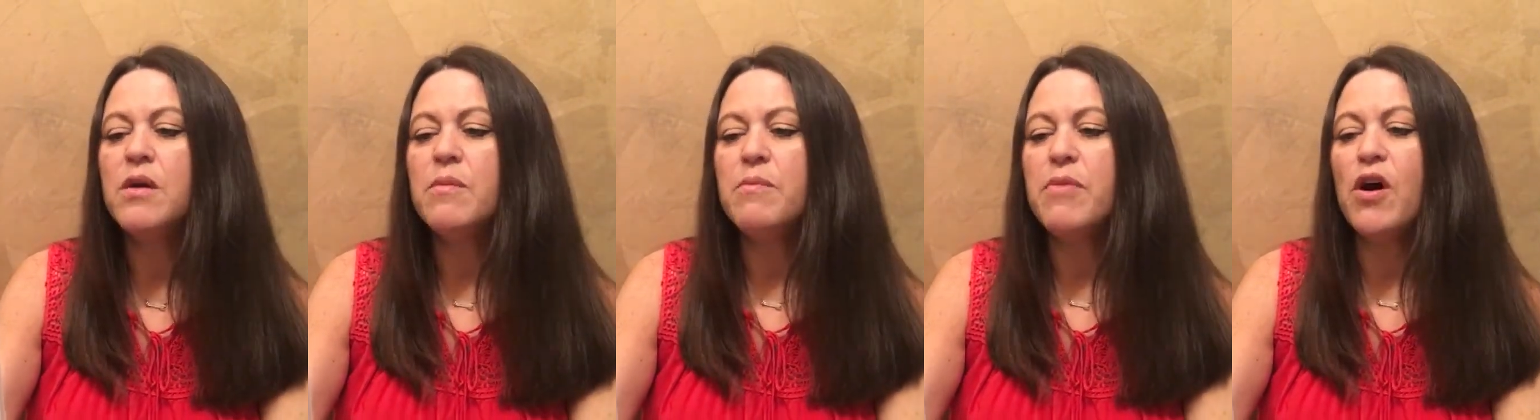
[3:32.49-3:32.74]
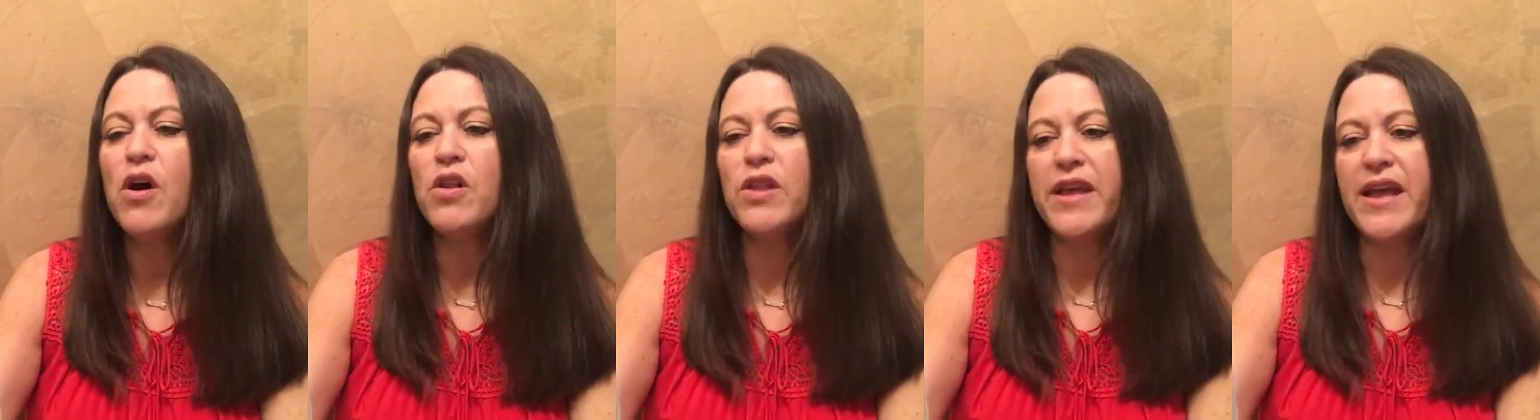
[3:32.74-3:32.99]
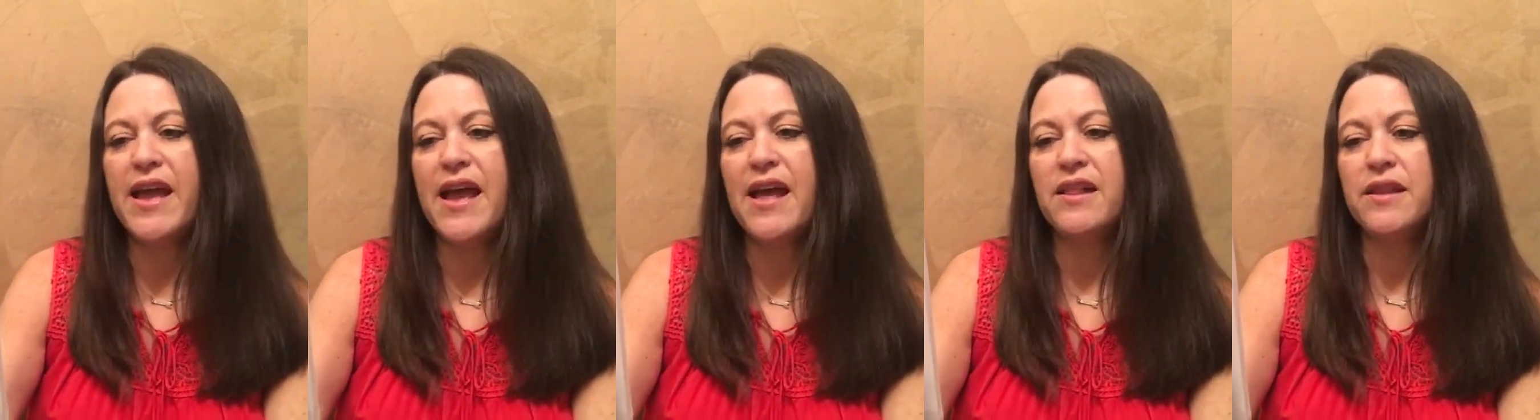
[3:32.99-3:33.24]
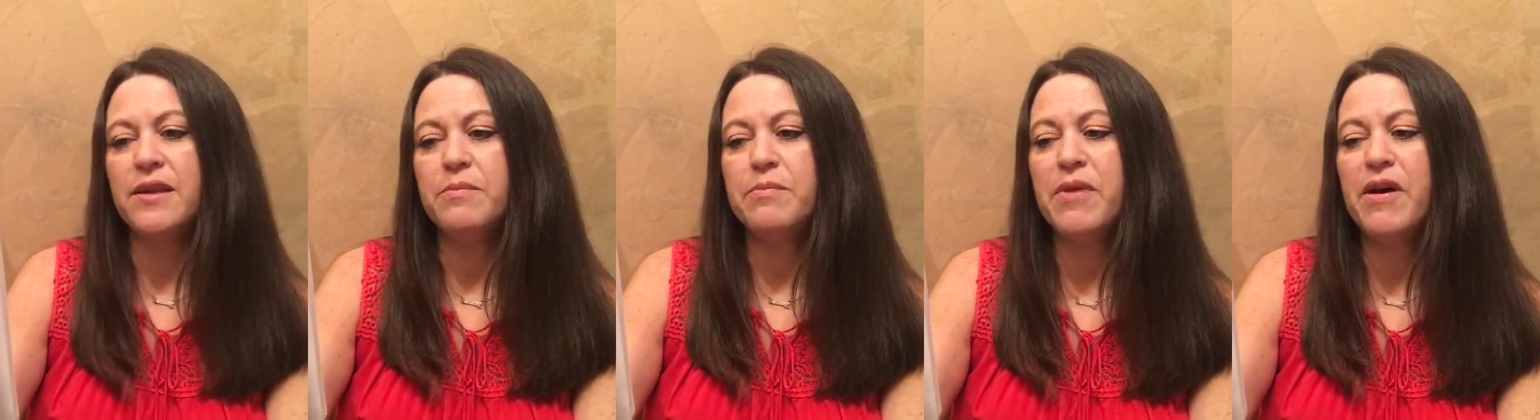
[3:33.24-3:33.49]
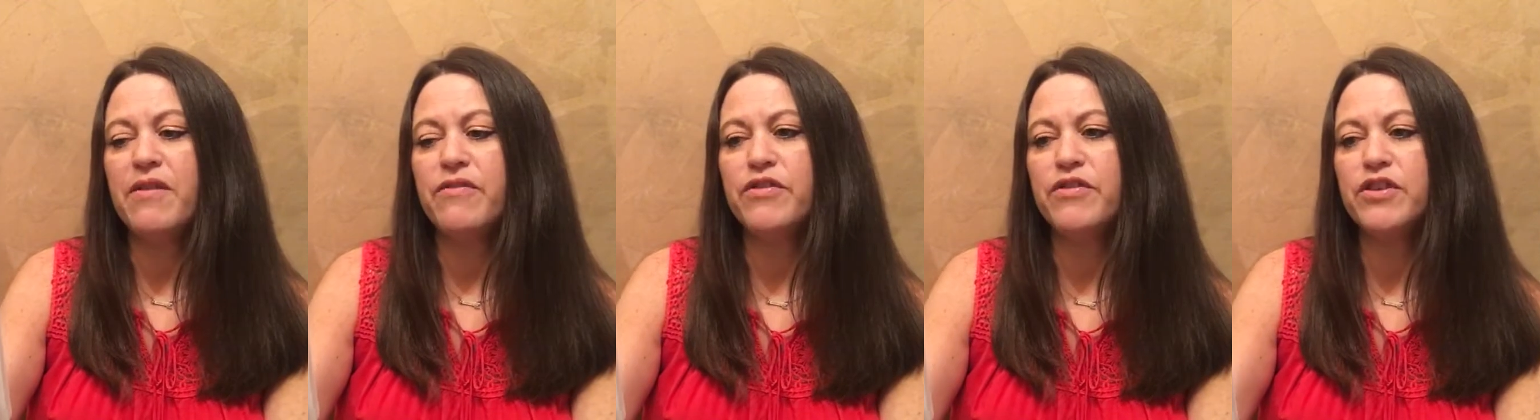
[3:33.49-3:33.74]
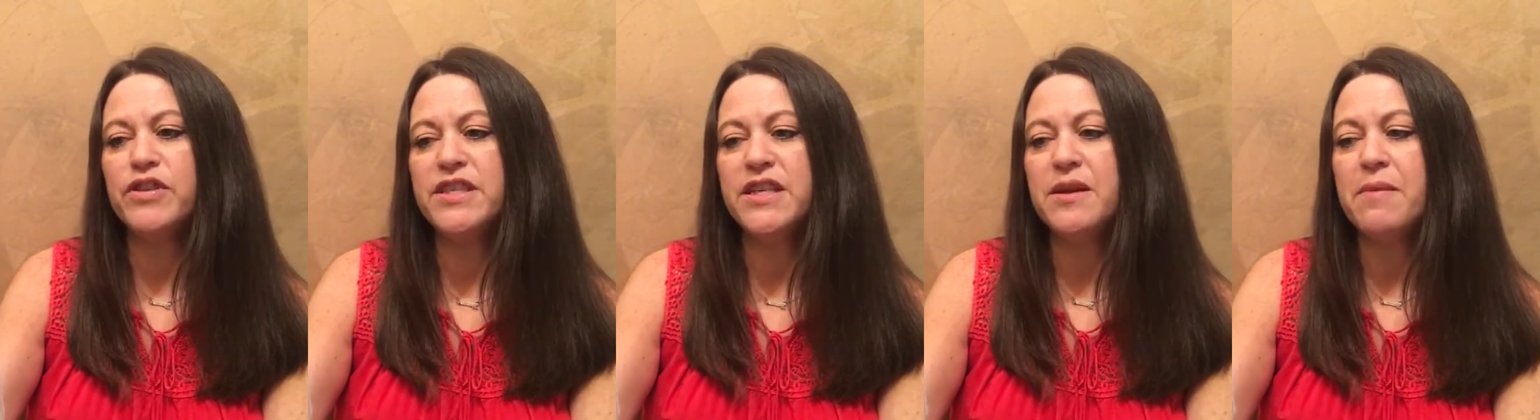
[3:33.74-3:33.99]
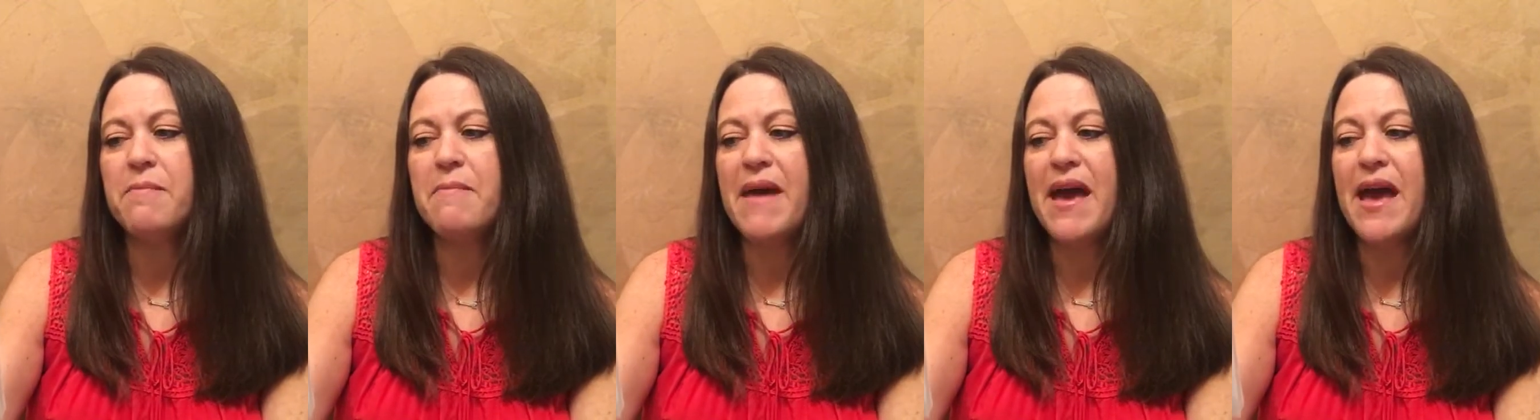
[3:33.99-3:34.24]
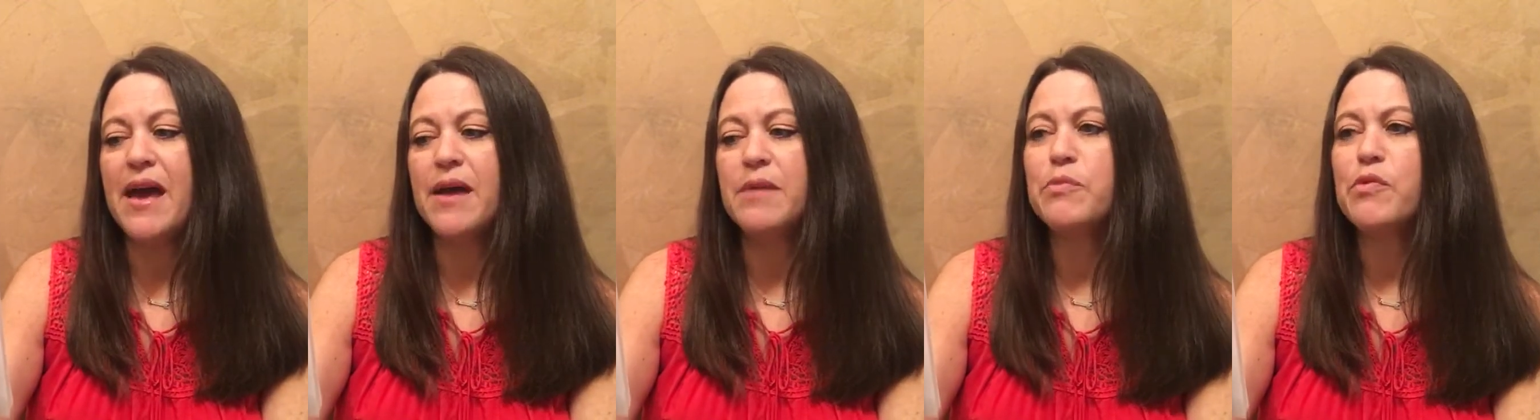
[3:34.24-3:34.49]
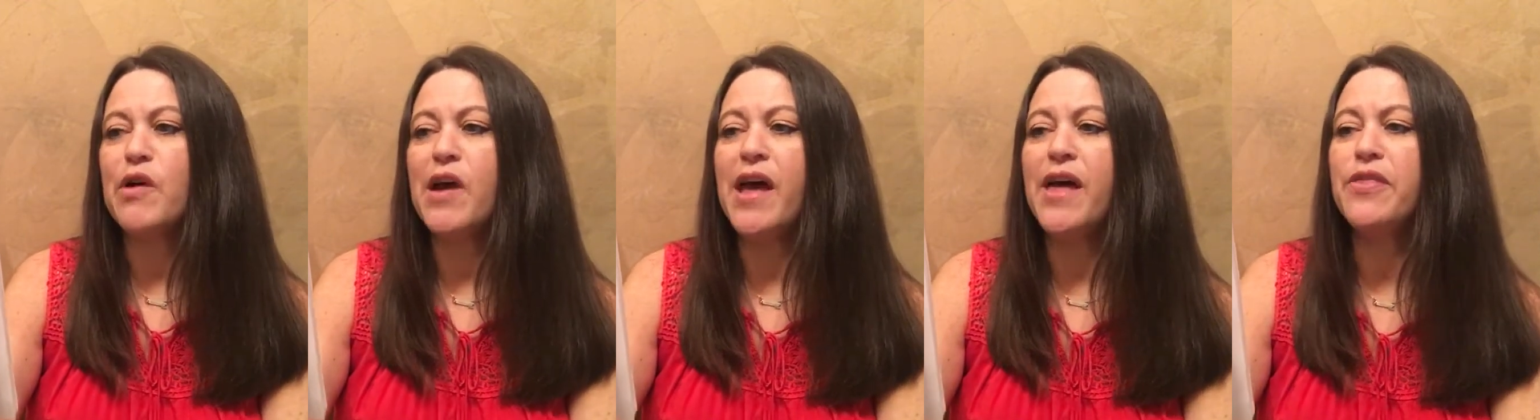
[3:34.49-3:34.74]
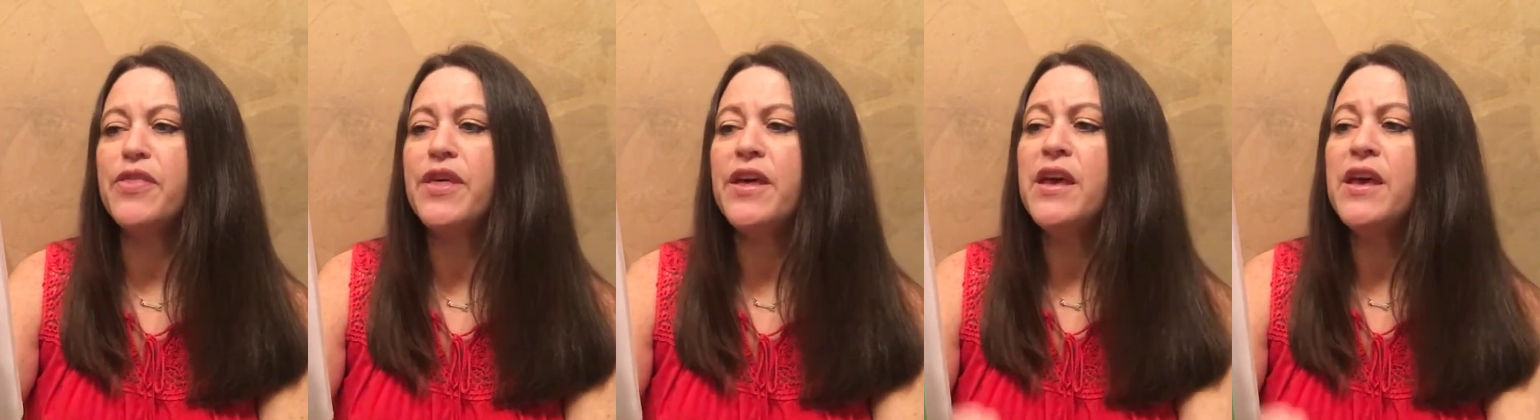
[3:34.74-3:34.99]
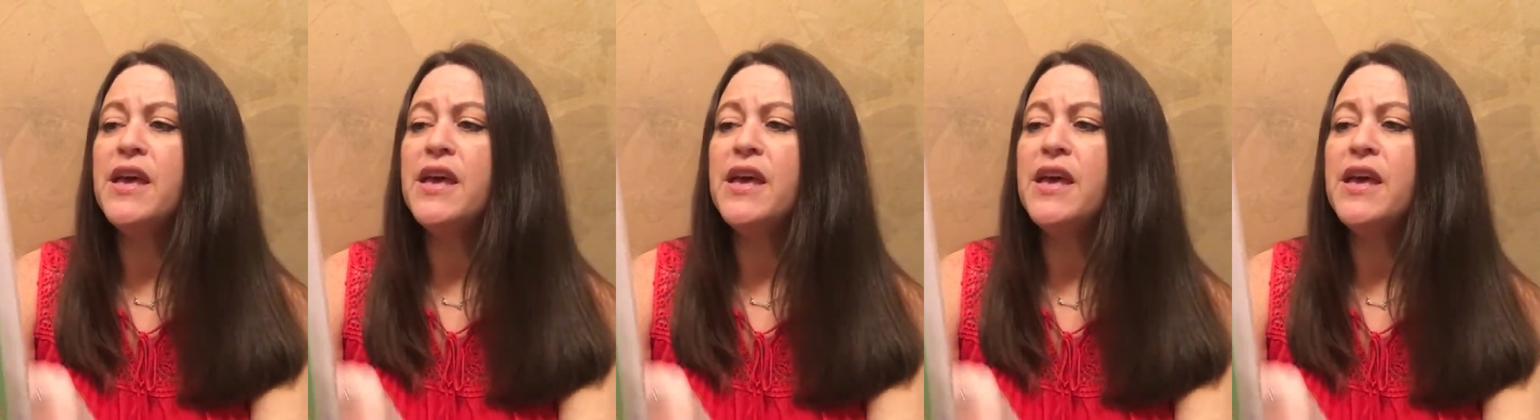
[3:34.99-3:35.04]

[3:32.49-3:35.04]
Polly Allen Puffer did a mad breath.